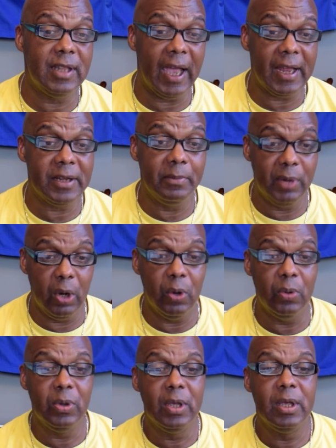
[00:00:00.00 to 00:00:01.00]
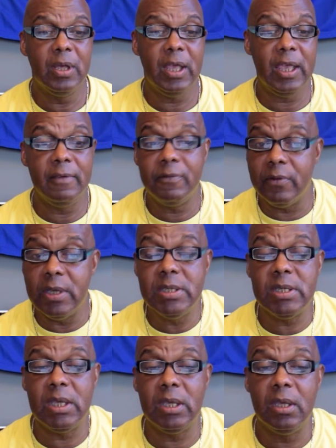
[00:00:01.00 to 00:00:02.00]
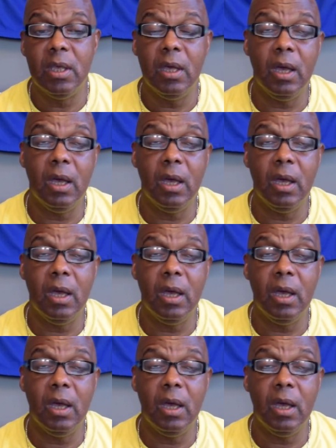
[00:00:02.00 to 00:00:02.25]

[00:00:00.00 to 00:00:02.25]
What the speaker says: Dynamo, a frenzy,